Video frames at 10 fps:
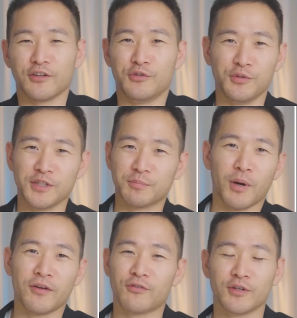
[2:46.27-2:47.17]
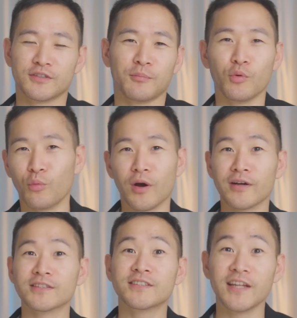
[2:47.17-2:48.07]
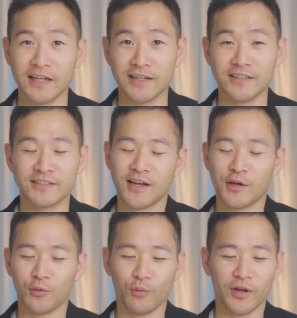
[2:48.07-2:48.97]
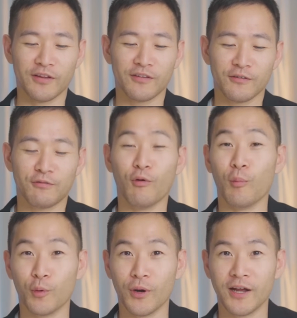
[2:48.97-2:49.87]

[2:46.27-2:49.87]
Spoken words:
could do this by, for example, wearing sneakers with formal